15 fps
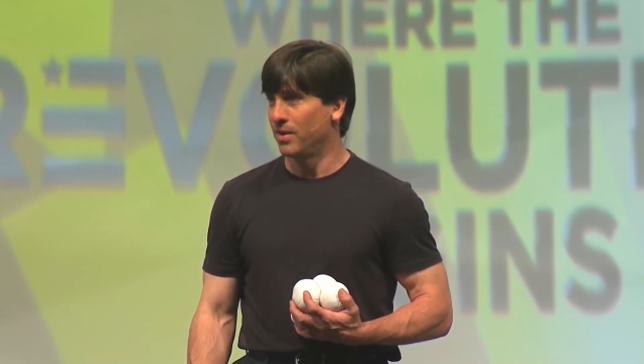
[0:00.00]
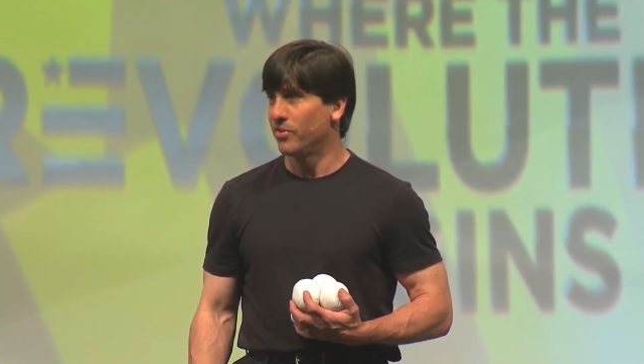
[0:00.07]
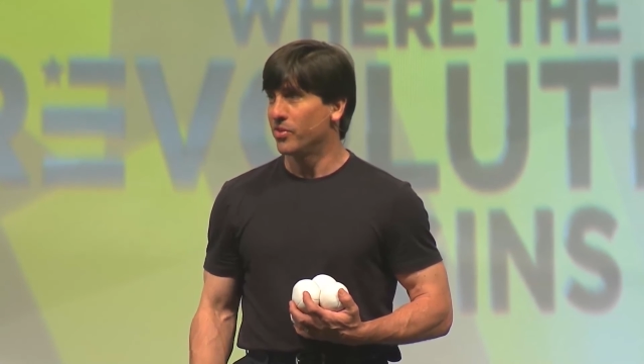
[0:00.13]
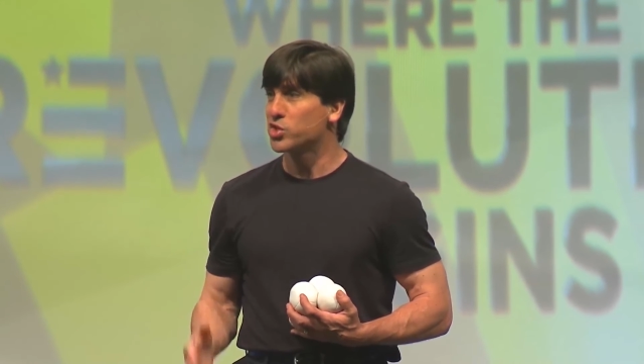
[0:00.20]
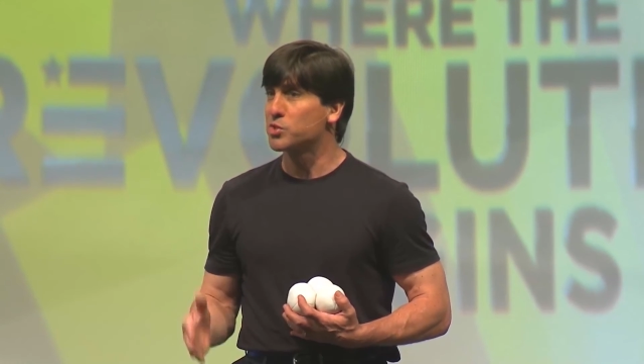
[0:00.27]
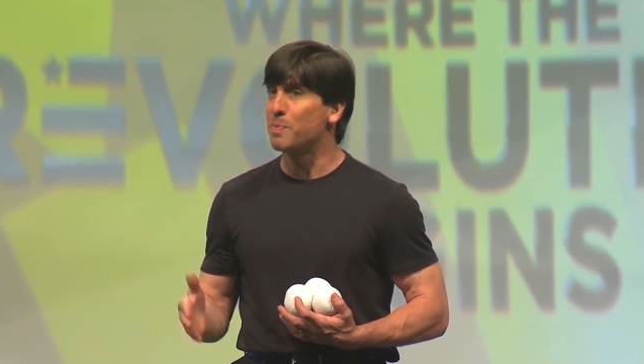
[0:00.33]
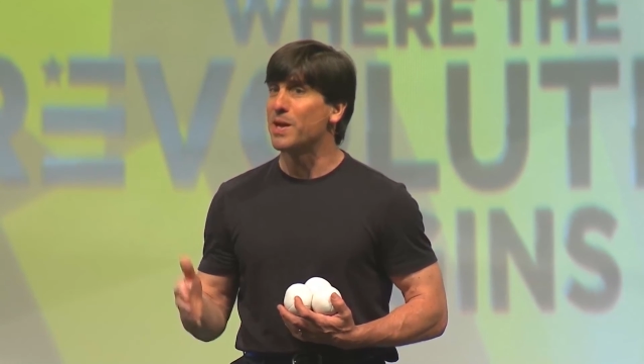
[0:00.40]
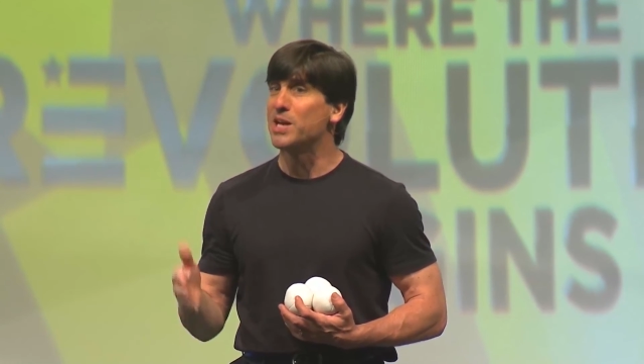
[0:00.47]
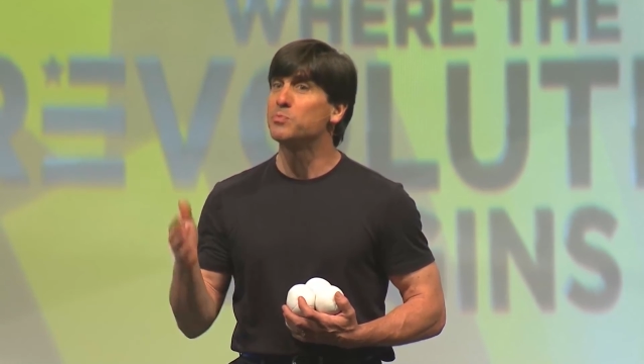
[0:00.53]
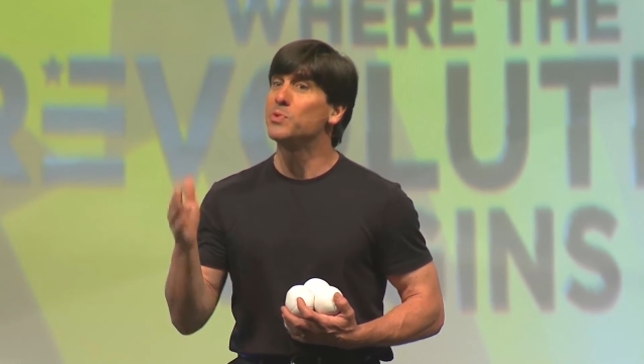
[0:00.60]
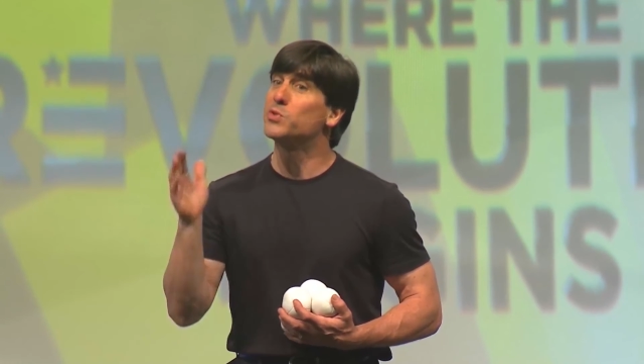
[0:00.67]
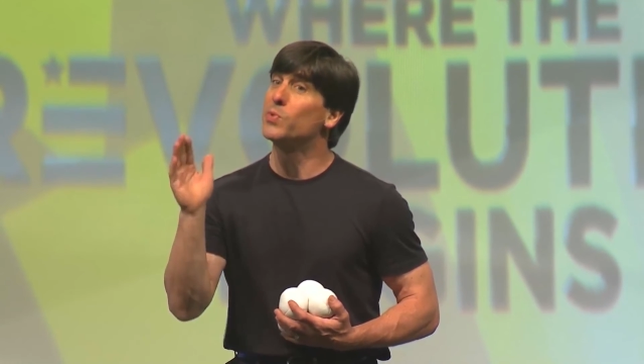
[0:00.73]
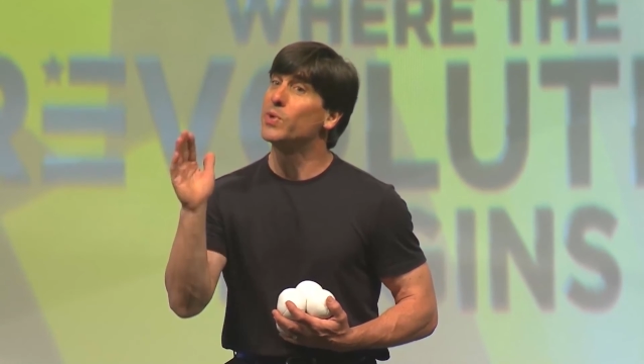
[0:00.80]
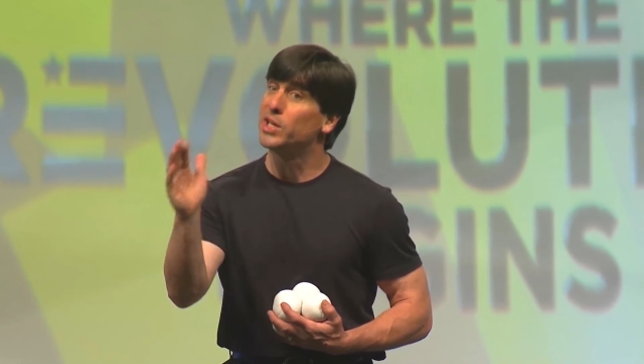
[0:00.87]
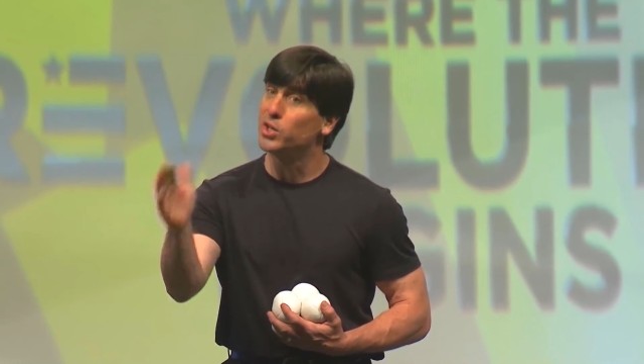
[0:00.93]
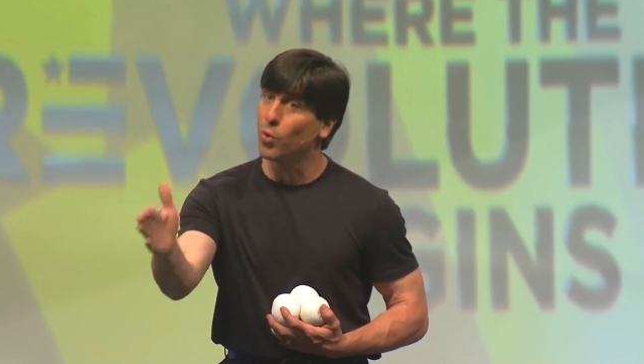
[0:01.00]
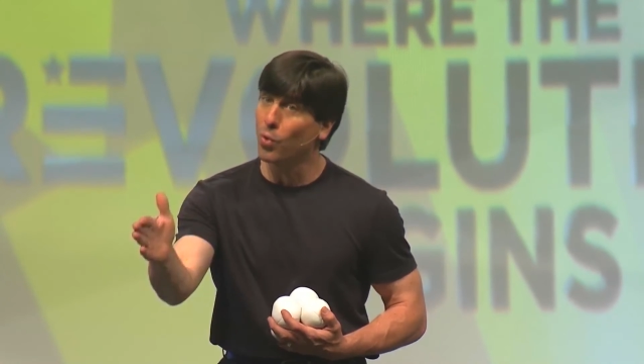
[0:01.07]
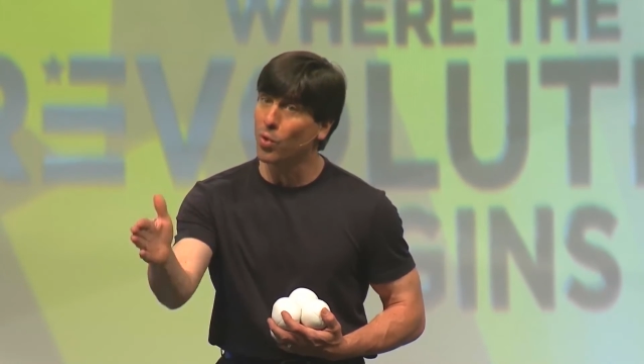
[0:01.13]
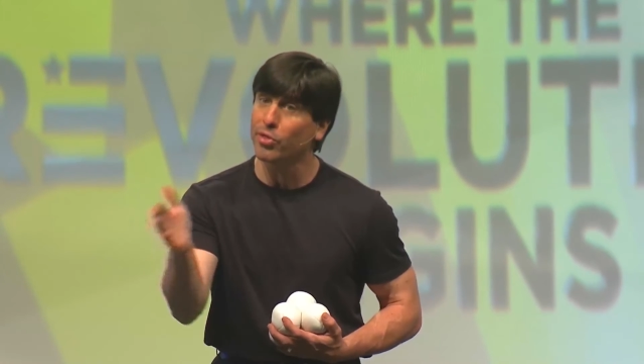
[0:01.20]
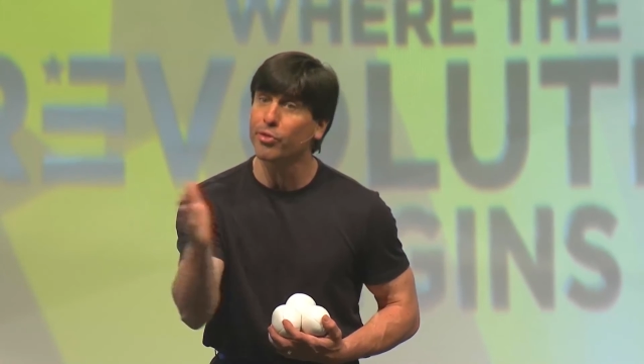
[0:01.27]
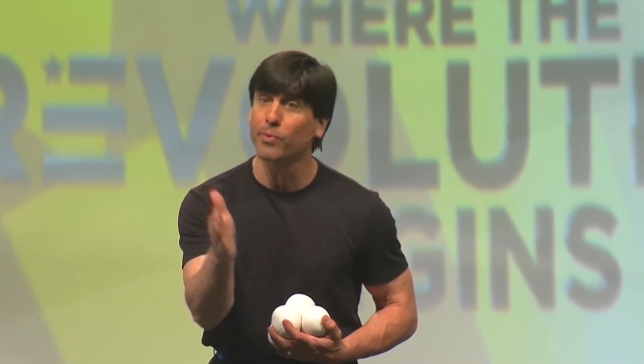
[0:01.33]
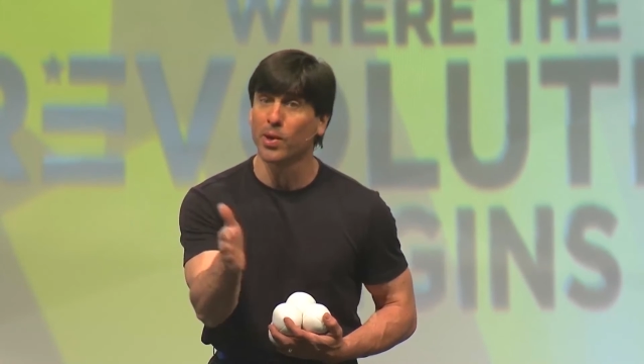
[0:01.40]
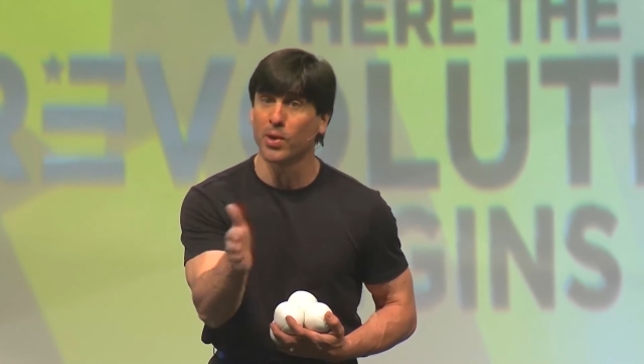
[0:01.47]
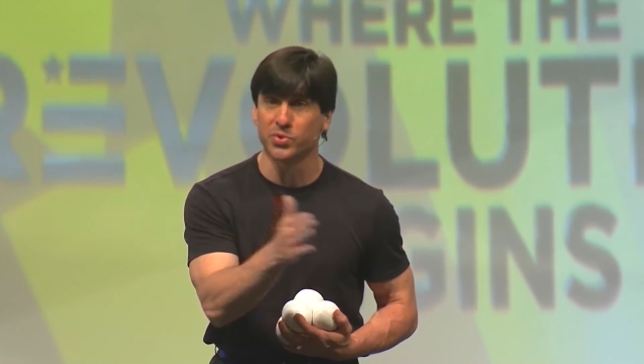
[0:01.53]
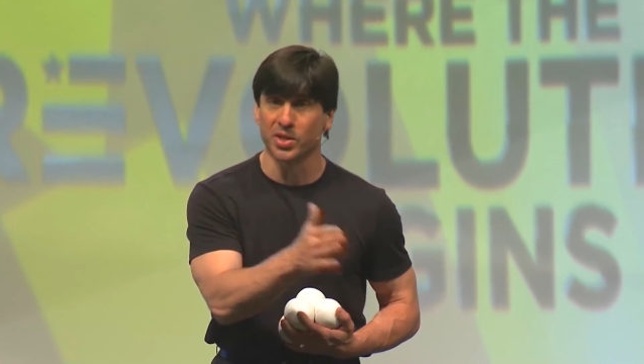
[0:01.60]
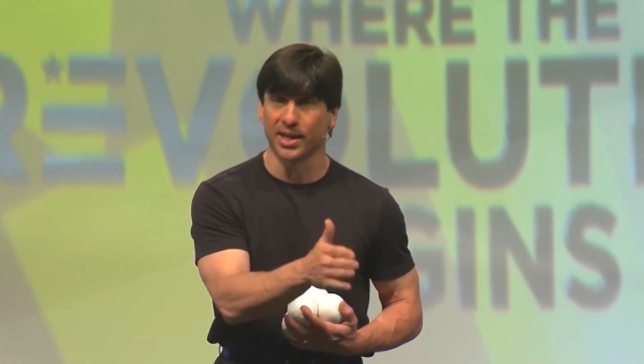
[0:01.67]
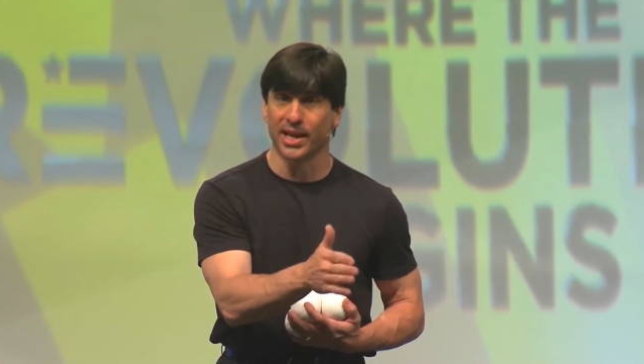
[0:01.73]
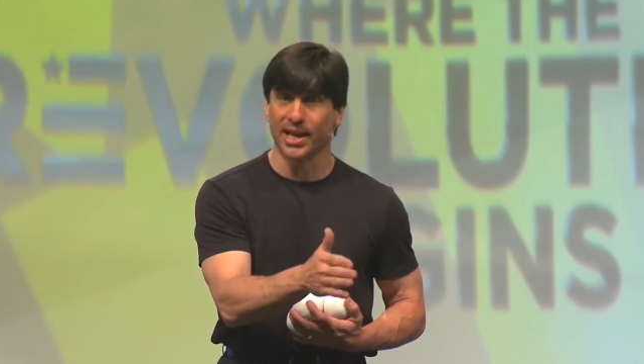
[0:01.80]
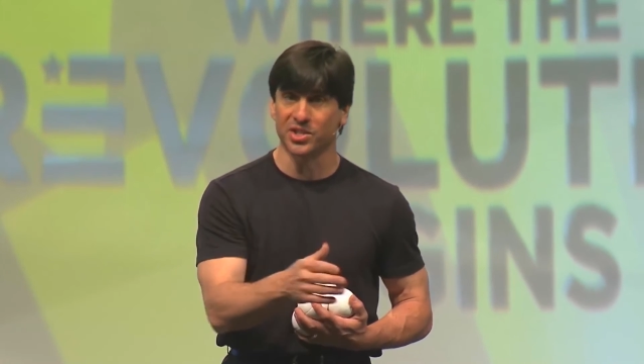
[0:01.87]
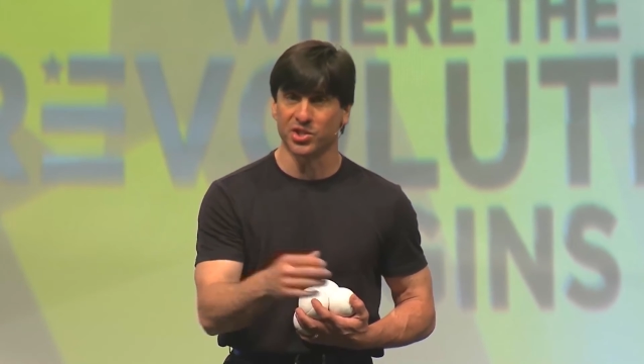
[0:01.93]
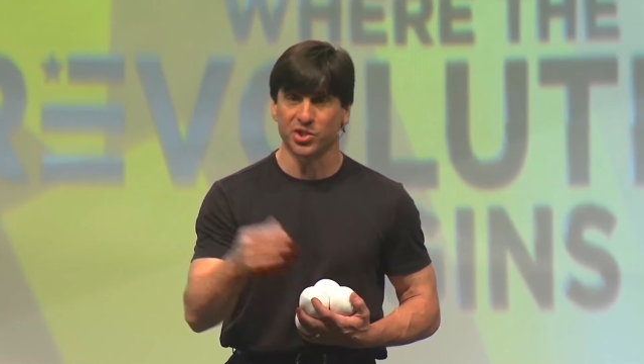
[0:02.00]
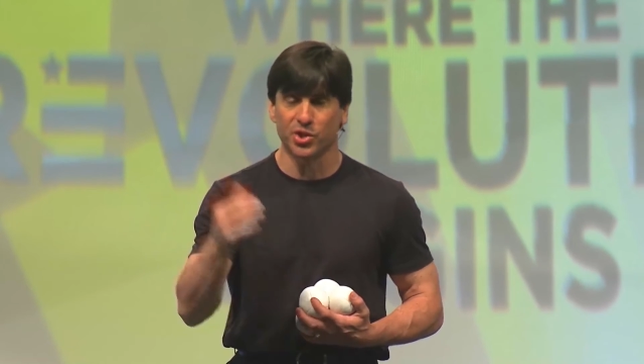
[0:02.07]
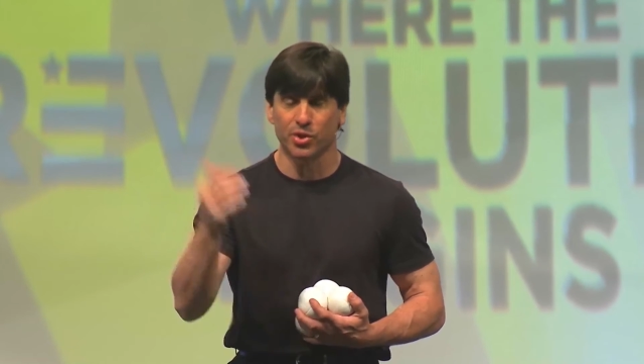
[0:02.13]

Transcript: There's space between your throws and catches,